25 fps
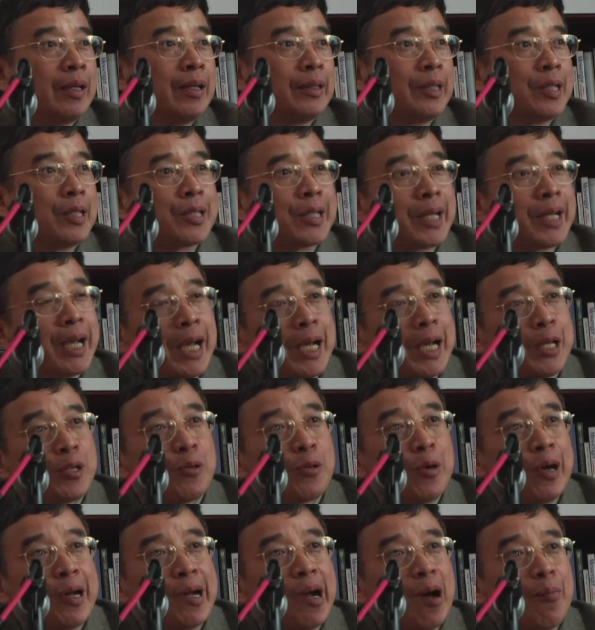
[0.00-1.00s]
The state
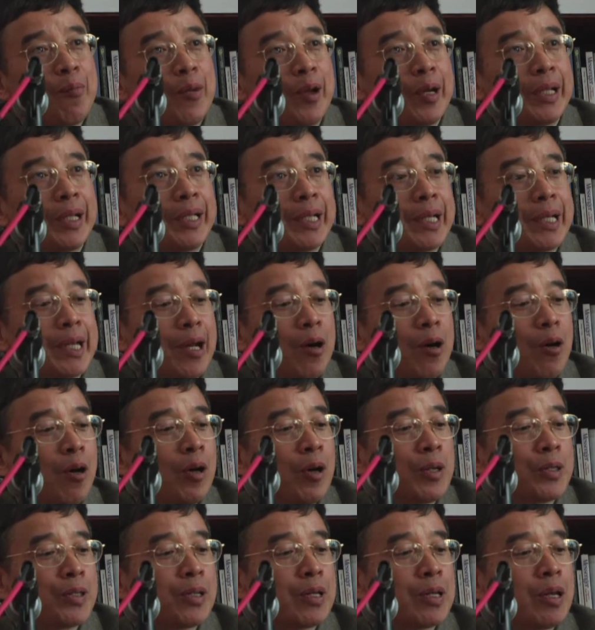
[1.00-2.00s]
or community can
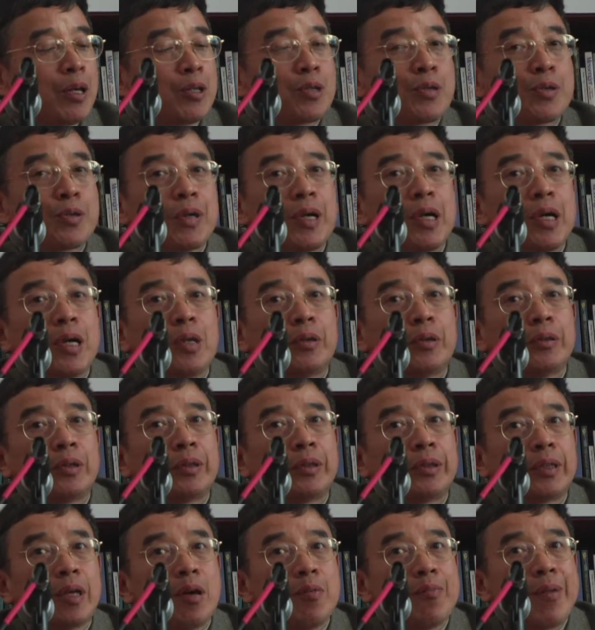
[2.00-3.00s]
also control
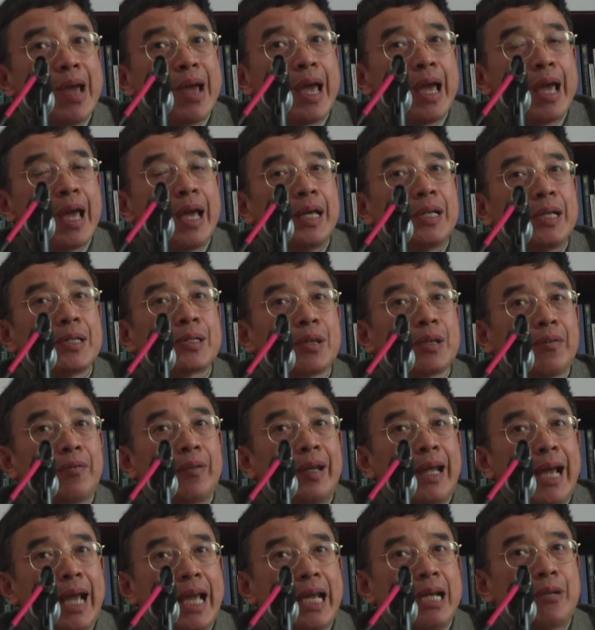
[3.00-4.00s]
the domains of
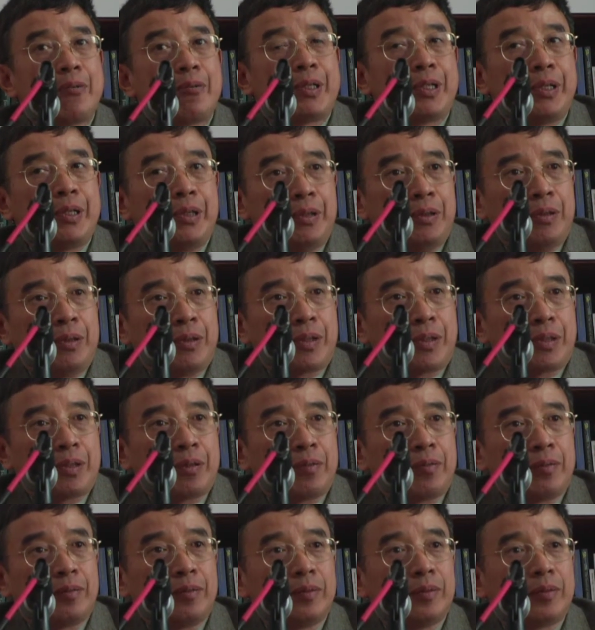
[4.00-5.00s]
language use.
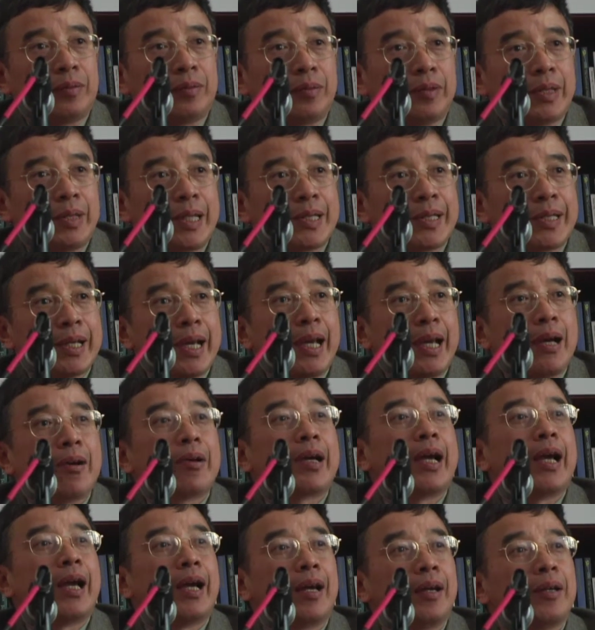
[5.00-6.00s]
They say,
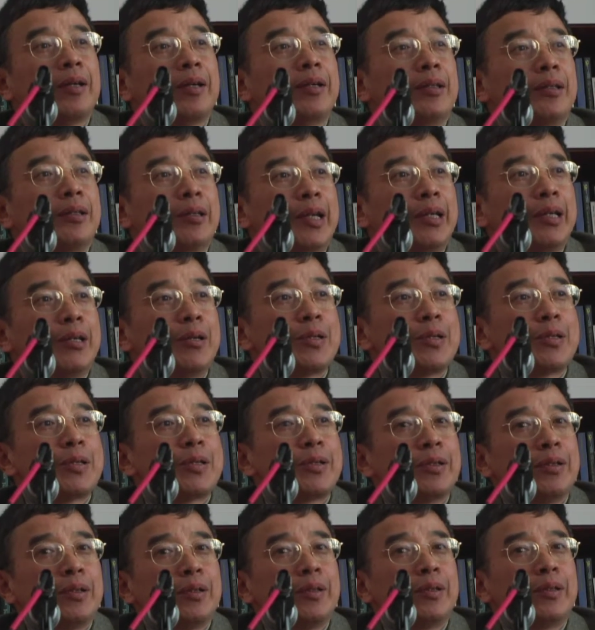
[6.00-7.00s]
okay, you can use
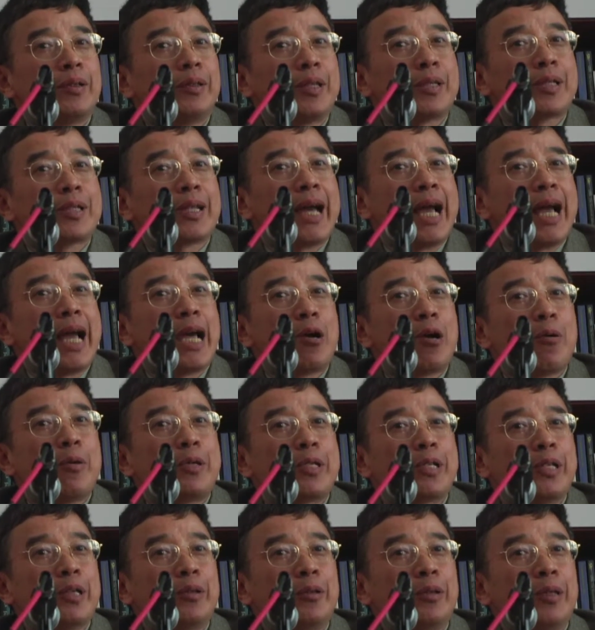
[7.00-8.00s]
this
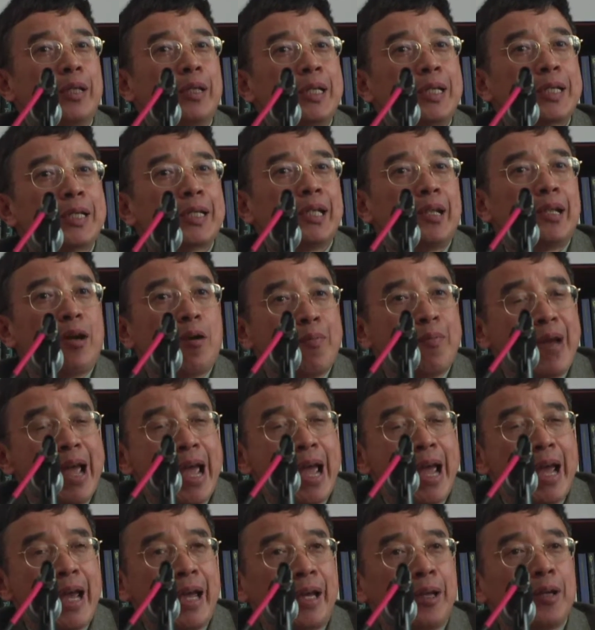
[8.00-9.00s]
language in this
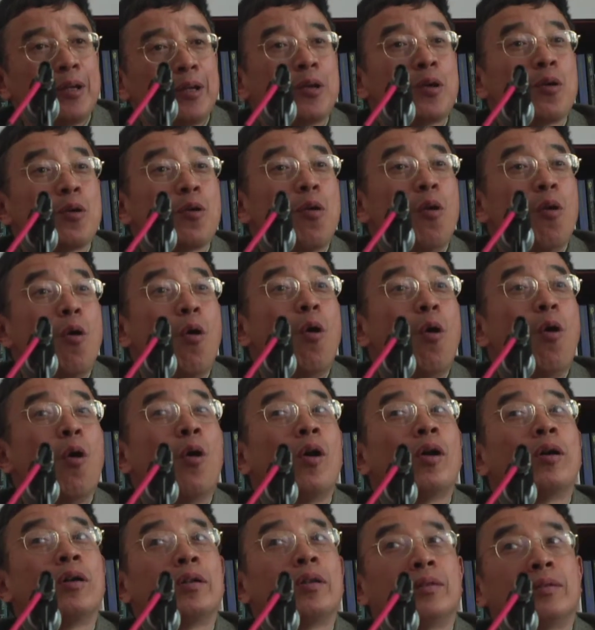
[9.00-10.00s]
domain,
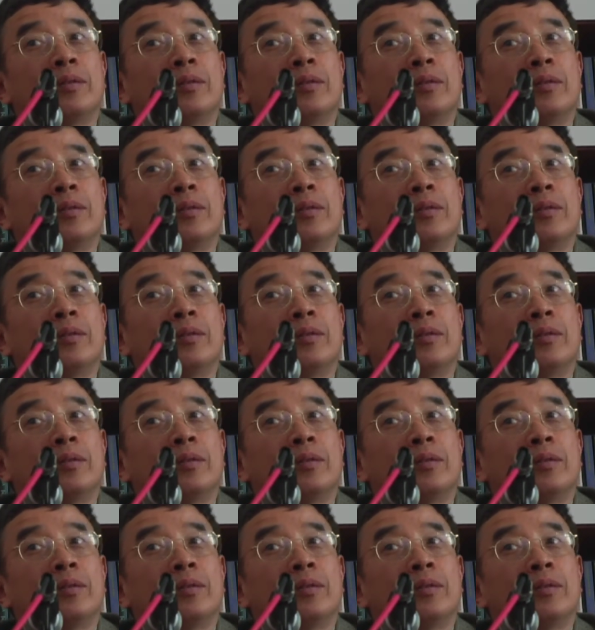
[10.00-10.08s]
or